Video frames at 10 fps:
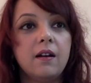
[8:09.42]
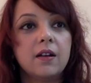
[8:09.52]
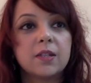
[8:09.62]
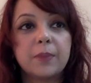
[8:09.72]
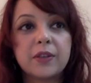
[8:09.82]

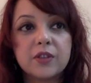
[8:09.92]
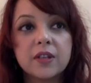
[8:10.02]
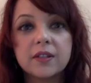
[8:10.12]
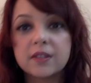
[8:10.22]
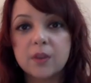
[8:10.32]
Especially
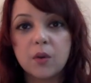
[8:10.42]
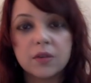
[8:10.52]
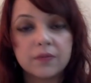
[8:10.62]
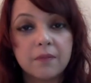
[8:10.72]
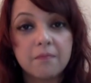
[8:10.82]
this goes
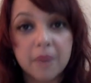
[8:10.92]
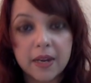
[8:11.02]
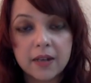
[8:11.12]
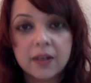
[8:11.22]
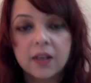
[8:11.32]
for
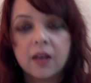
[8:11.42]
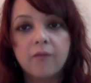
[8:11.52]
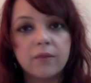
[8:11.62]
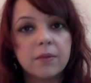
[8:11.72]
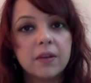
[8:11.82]
men.
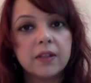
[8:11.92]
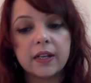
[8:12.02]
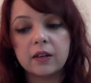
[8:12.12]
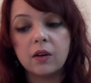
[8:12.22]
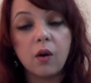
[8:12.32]
Women
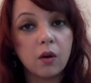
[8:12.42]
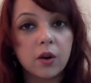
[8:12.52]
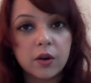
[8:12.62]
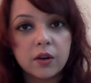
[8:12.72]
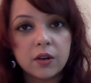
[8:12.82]
take
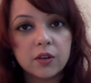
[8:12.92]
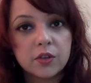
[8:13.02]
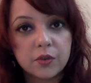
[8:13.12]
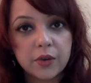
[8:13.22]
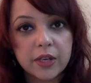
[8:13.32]
longer
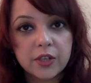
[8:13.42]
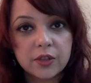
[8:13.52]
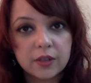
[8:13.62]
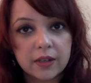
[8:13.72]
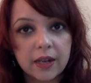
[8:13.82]
to reach
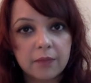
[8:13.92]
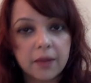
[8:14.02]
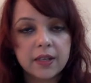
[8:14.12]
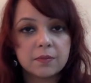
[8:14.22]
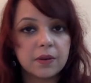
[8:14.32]
the
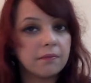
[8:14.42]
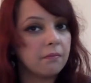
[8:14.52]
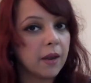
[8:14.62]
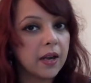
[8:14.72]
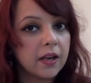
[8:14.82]
climax, but
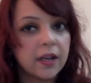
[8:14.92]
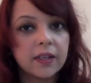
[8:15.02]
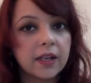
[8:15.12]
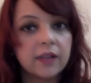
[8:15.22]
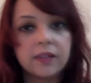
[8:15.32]
men, it
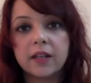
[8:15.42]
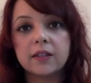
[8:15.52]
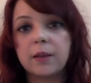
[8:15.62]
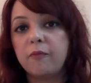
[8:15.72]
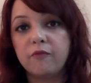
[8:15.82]
can take
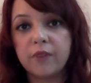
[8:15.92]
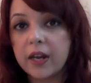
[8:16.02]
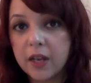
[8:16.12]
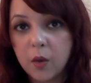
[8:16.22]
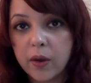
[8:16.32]
them
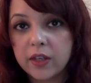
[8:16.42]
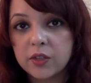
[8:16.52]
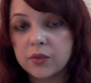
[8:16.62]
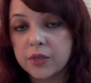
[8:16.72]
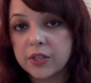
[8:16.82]
very quick
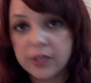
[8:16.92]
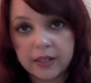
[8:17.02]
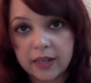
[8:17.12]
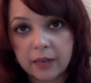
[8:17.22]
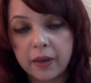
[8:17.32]
to reach that
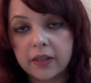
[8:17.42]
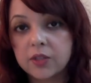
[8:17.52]
climax.